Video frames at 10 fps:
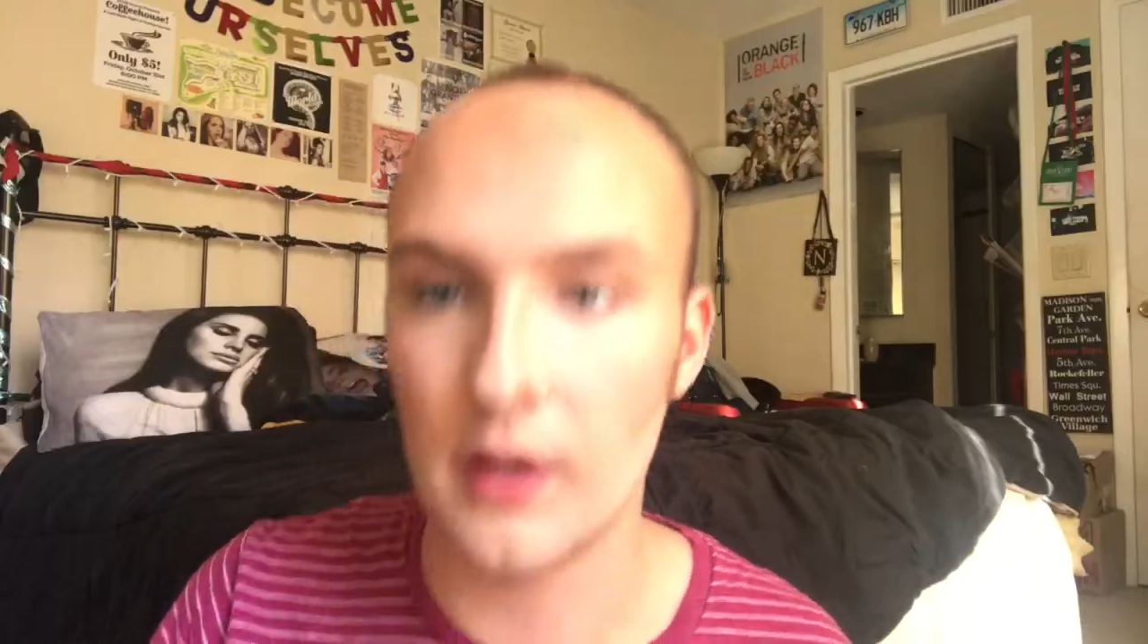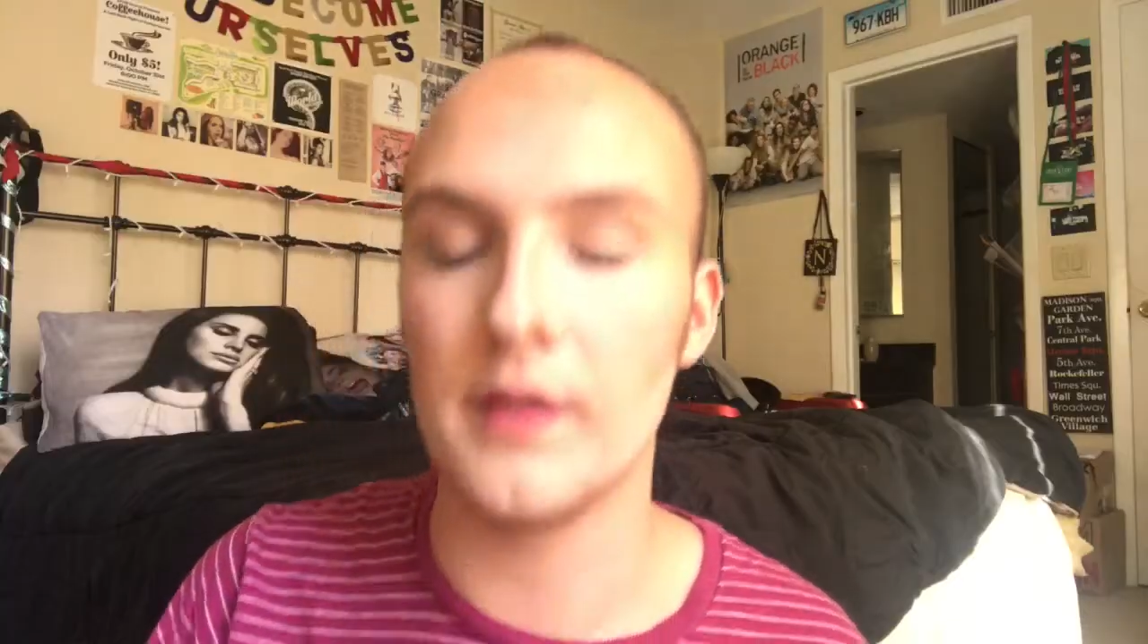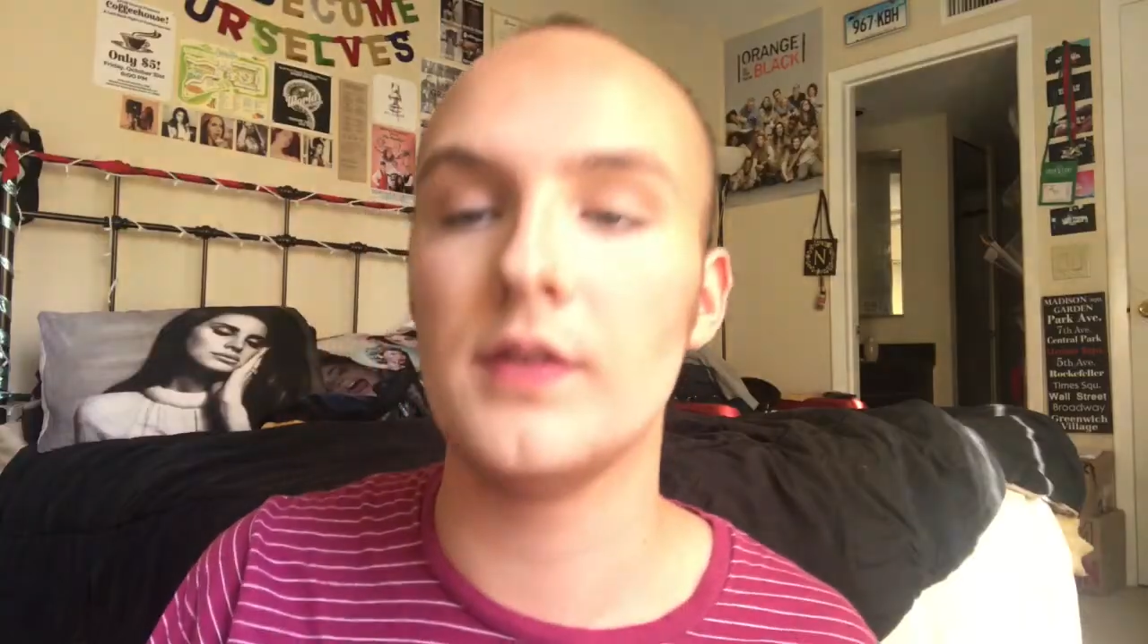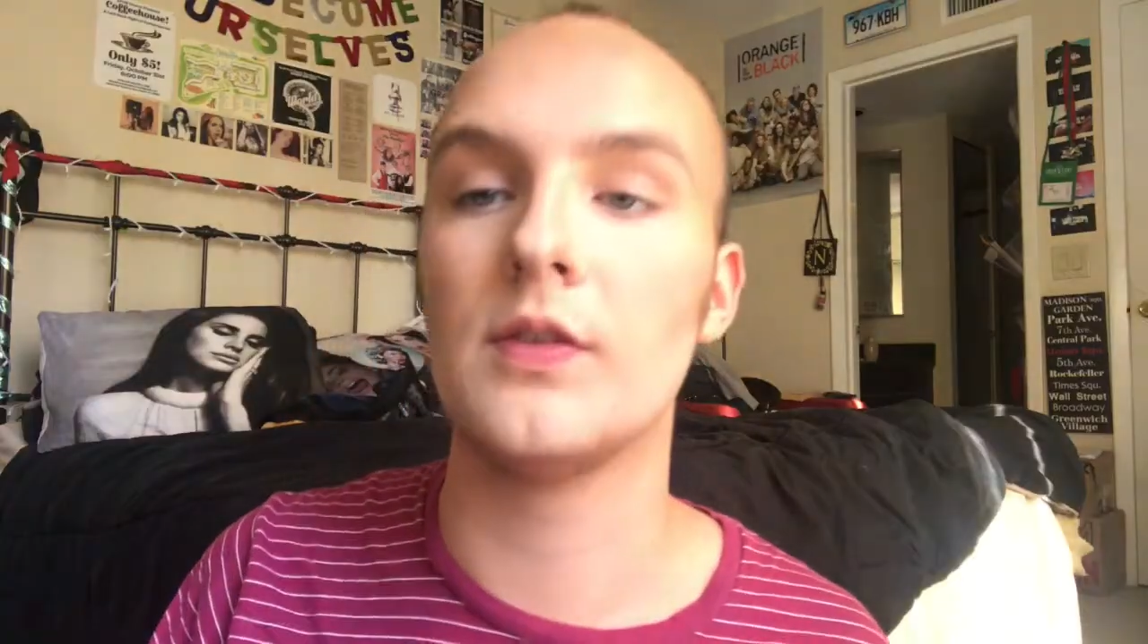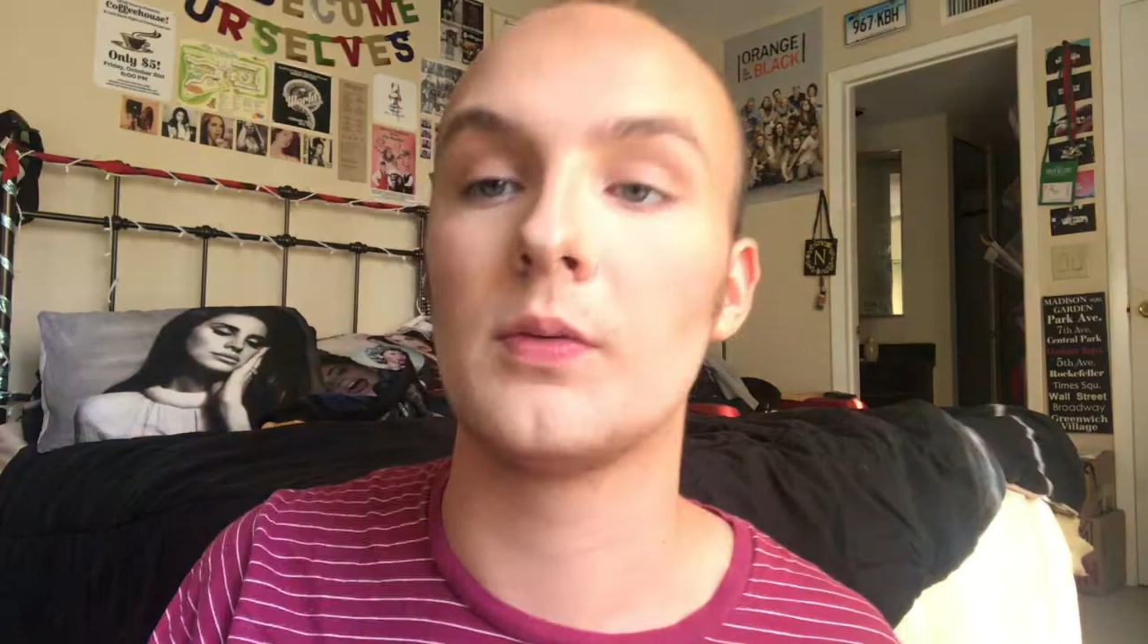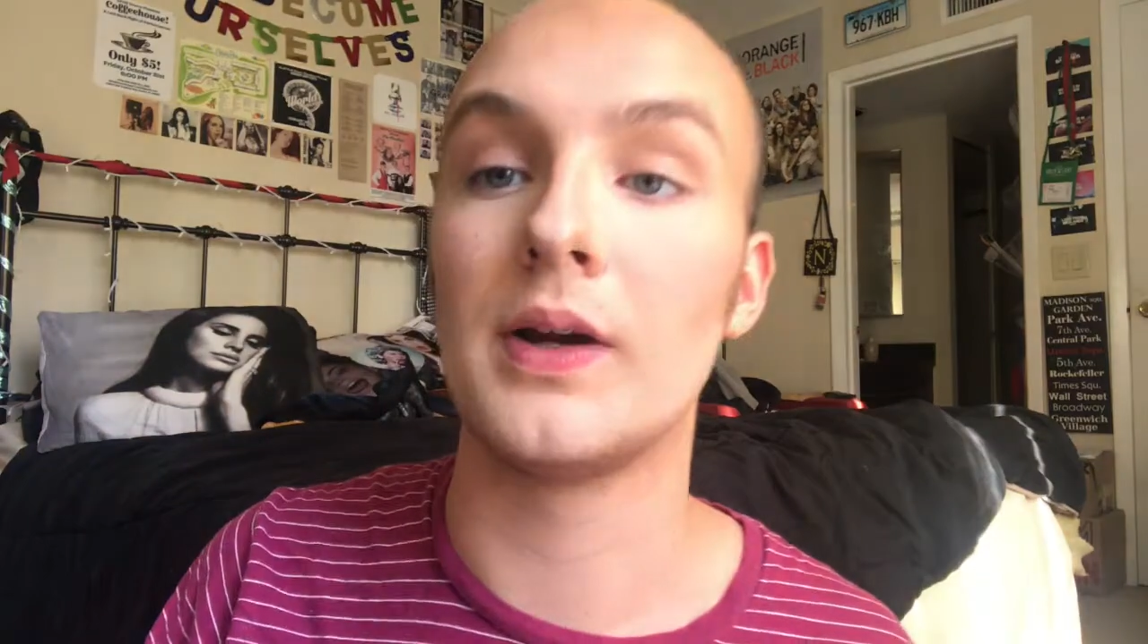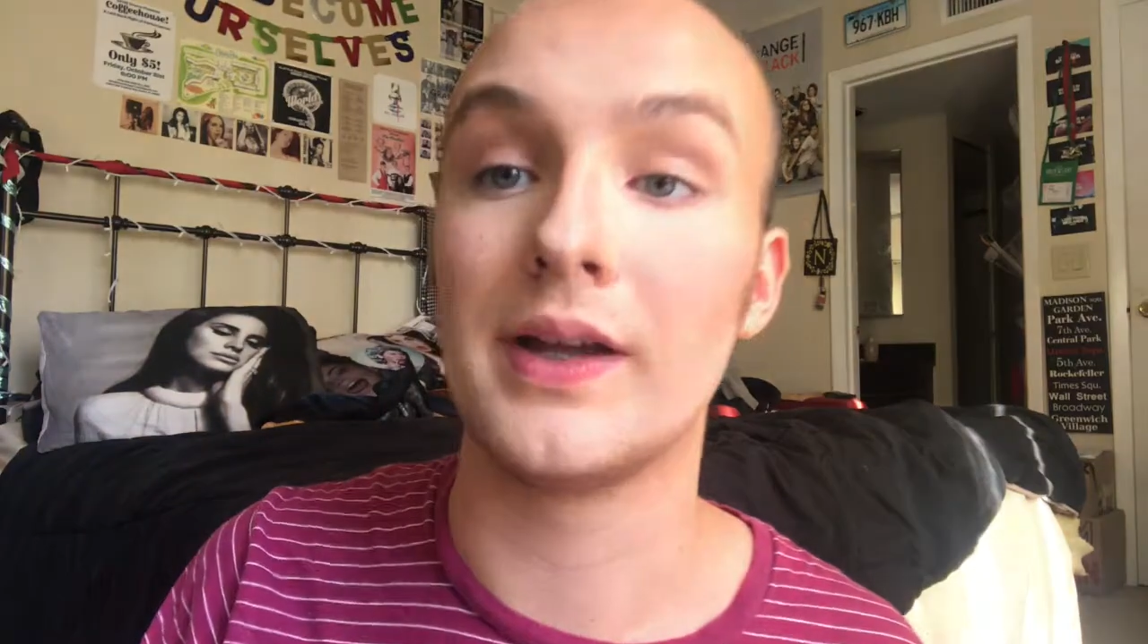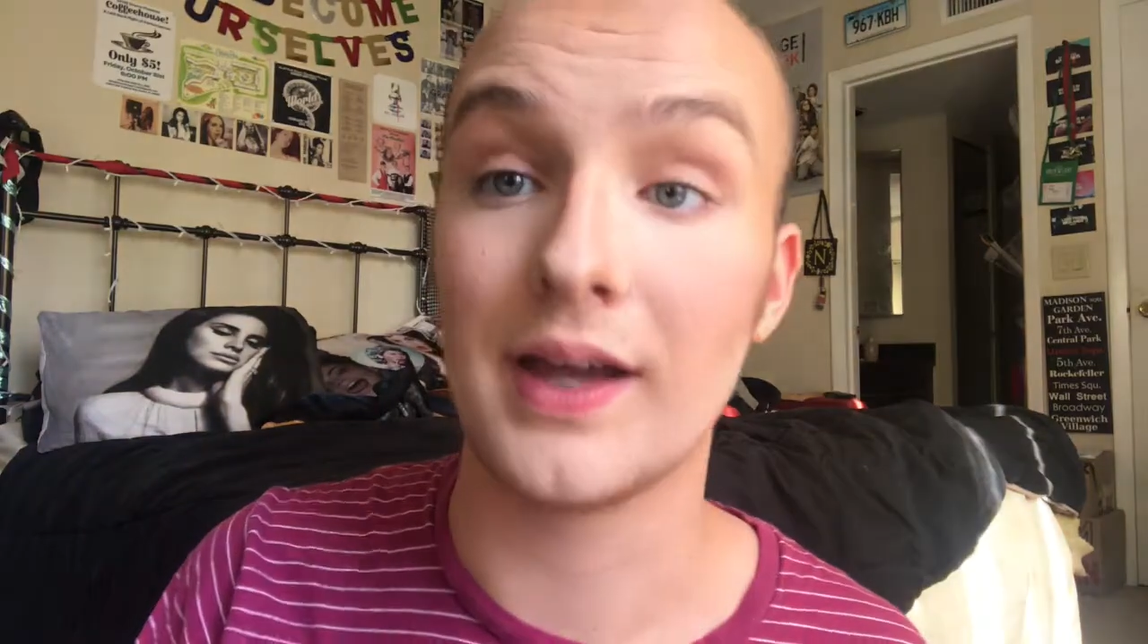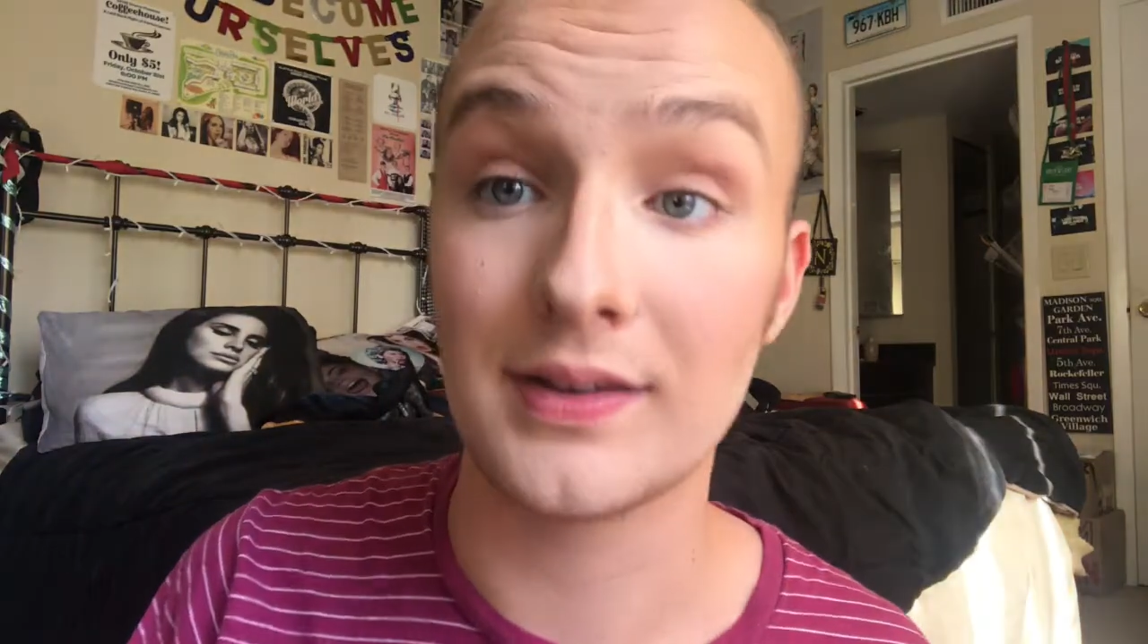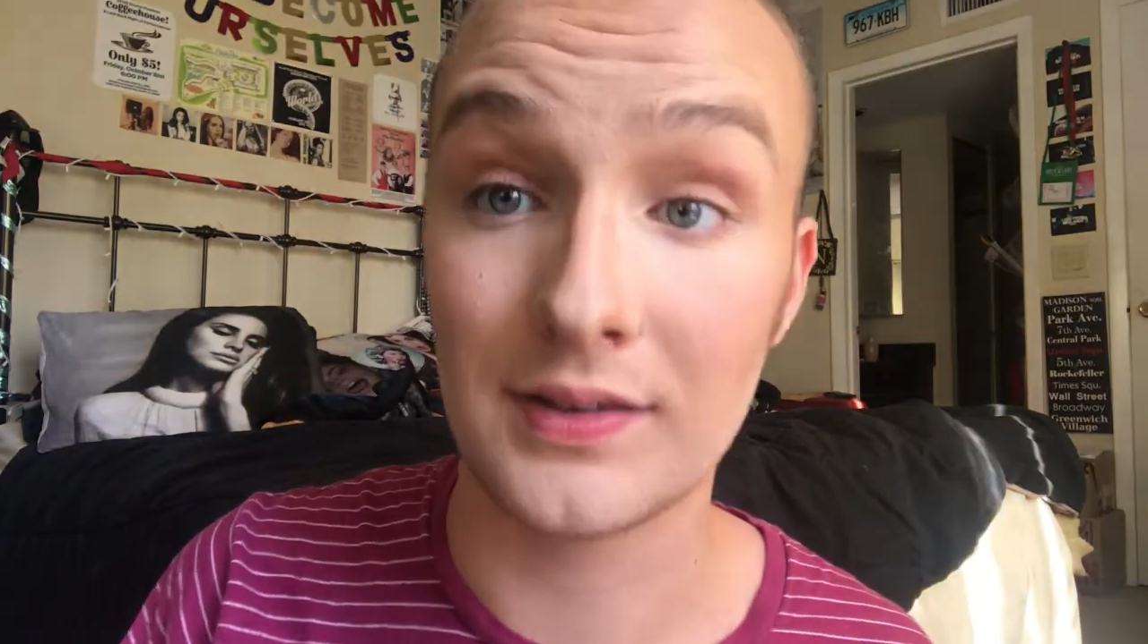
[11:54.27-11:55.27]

this is where it gets